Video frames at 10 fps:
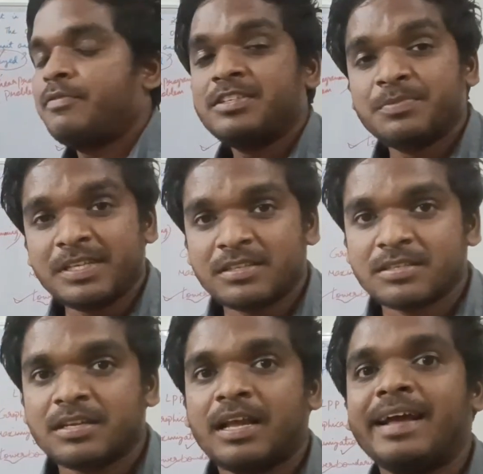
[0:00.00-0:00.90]
which
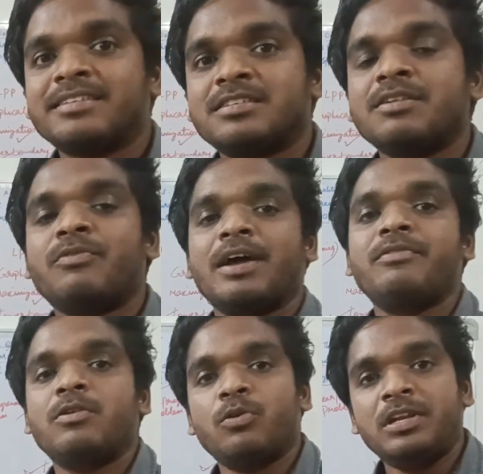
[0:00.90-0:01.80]
means x and
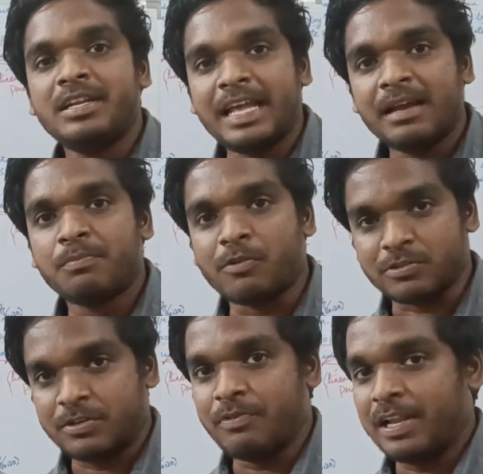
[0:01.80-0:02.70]
y will only take
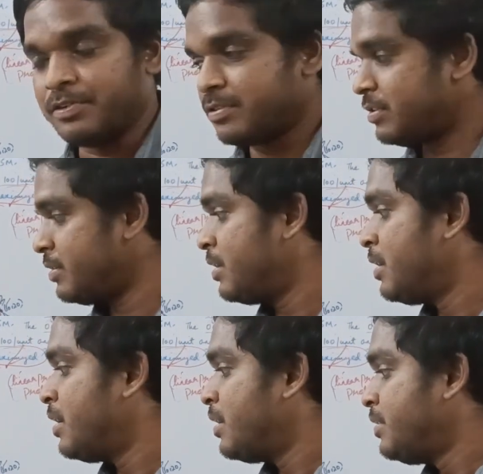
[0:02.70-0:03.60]
positive values.
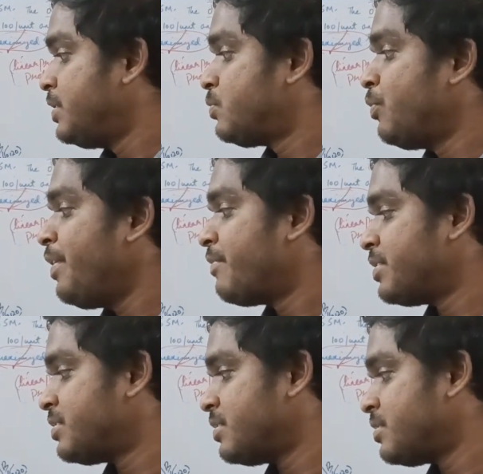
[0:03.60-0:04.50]
These two
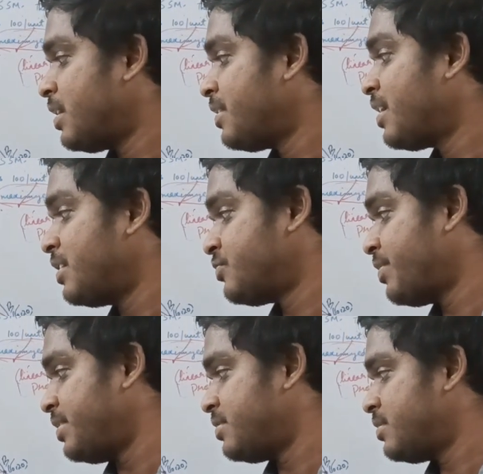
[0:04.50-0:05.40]
equations are the
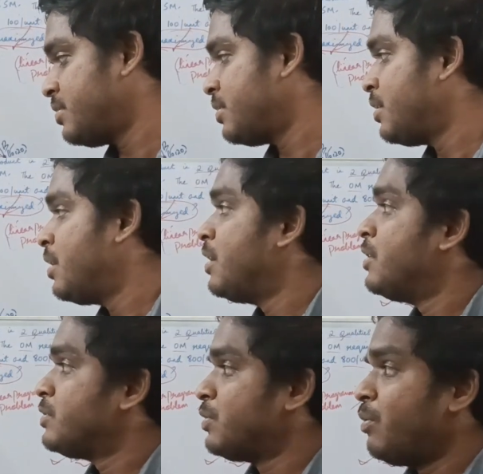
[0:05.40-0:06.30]
constraints.
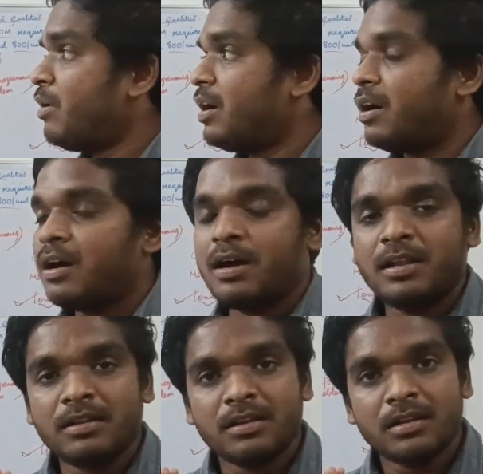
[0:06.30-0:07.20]
So
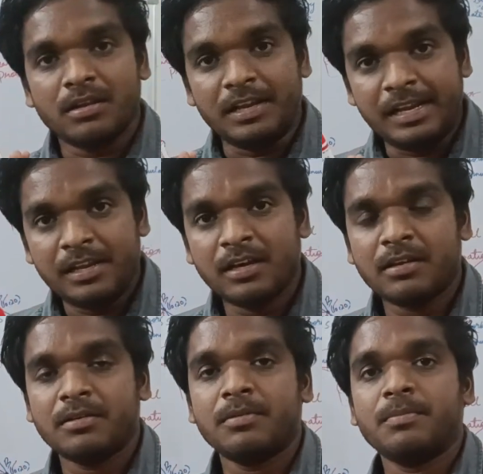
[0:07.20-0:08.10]
a
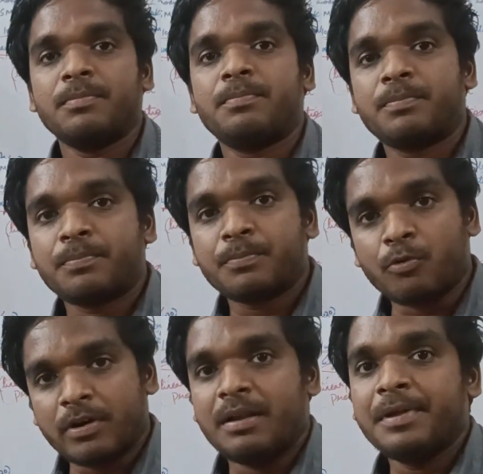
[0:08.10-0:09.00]
linear
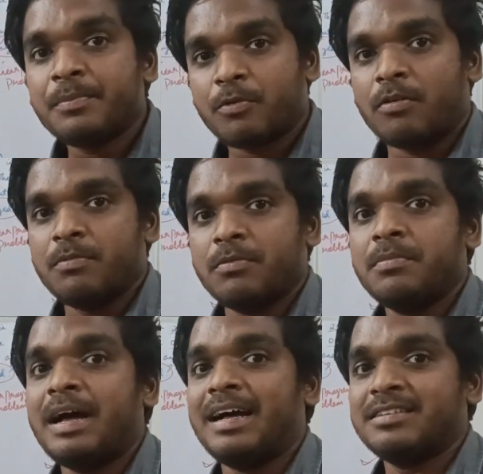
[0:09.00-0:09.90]
programming
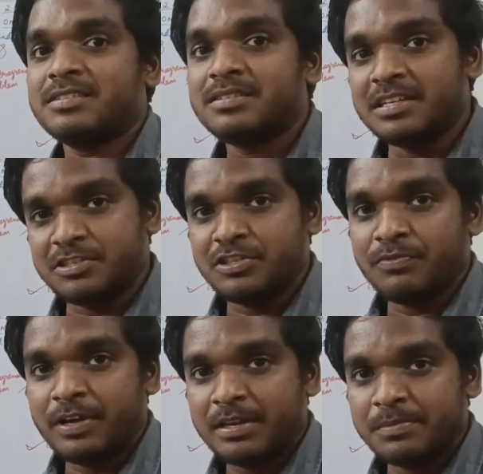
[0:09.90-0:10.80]
problem has
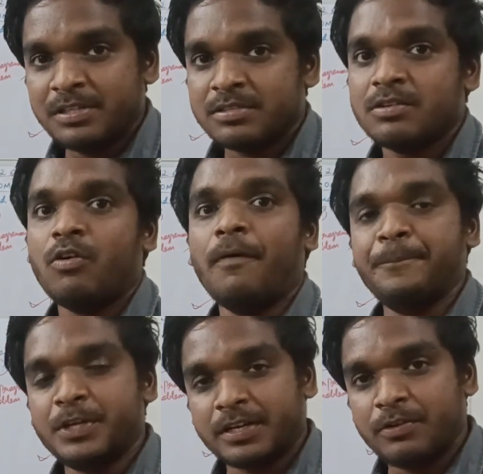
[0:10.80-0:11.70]
decision variables,
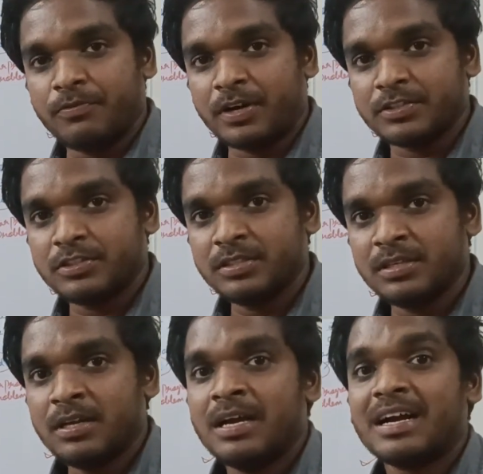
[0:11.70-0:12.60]
objective
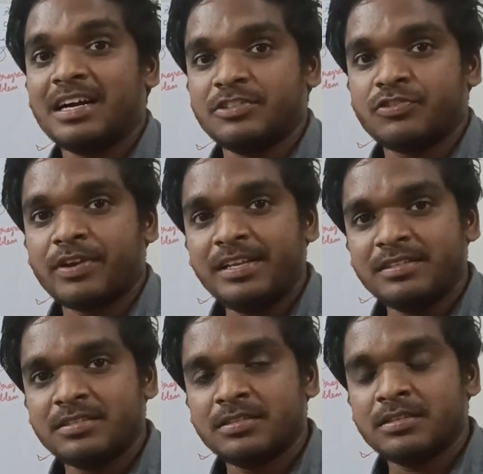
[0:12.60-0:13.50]
function,
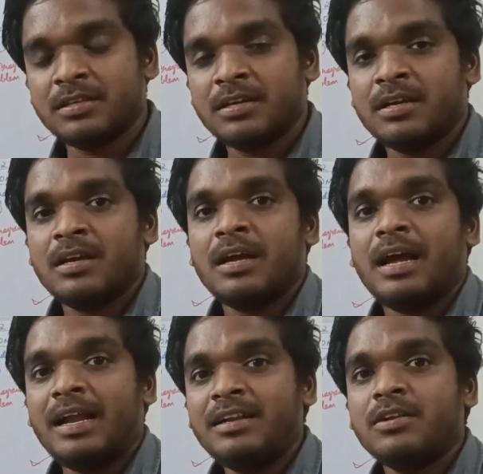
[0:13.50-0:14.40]
constraints,
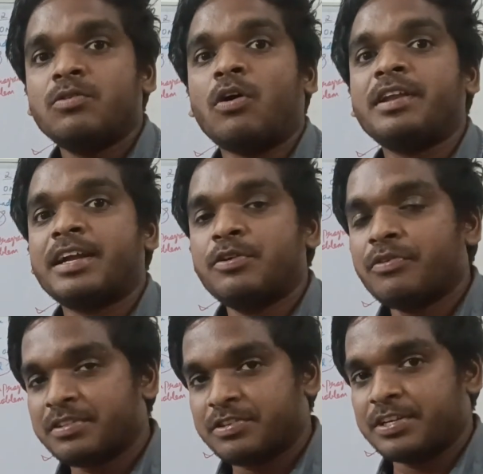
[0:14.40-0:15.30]
and
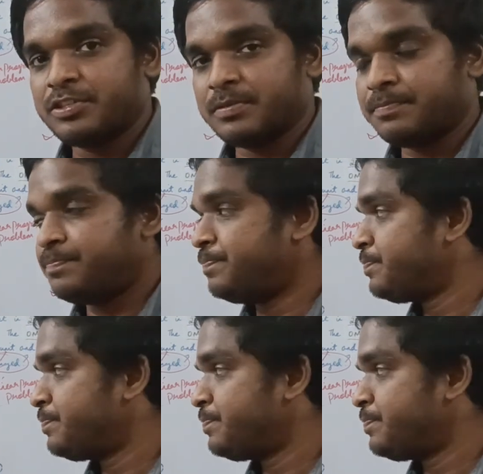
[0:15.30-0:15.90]
non-negative restriction.